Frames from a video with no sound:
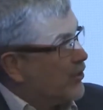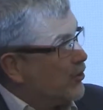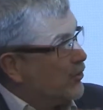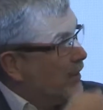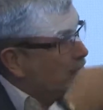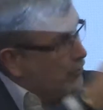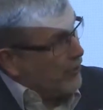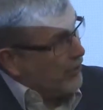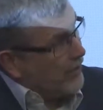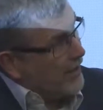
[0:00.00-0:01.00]
who have the
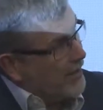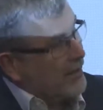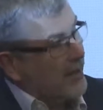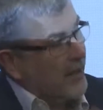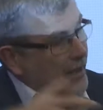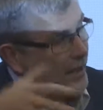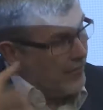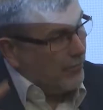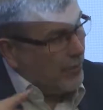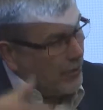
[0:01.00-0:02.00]
motivation,
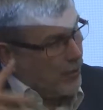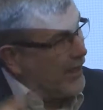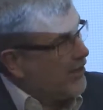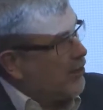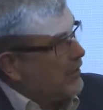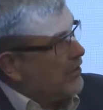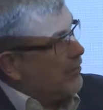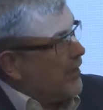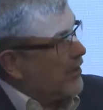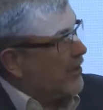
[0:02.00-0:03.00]
but together with the
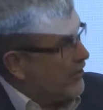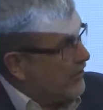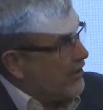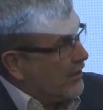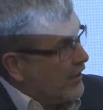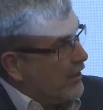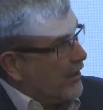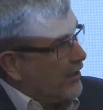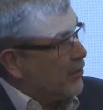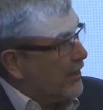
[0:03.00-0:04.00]
market,
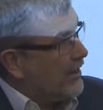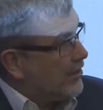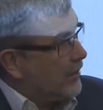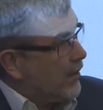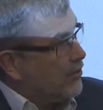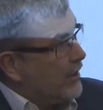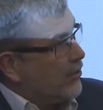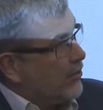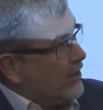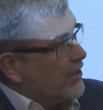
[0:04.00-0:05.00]
create the boundary
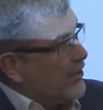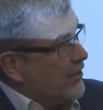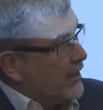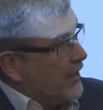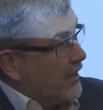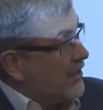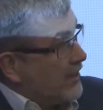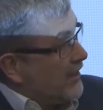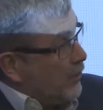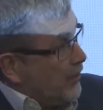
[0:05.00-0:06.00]
conditions. It's the
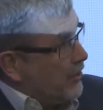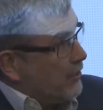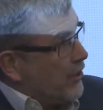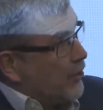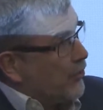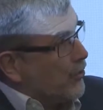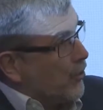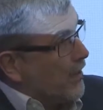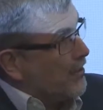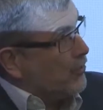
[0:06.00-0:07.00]
same with speed
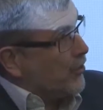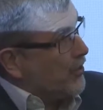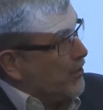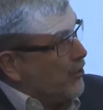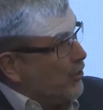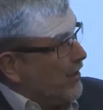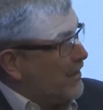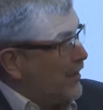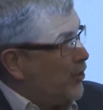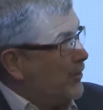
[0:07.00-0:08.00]
control. As a politician, you may
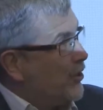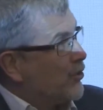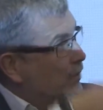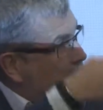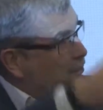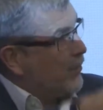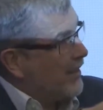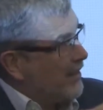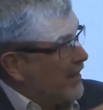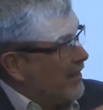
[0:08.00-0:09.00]
say you may not drive
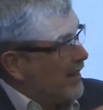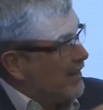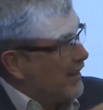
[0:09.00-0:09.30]
quicker than that,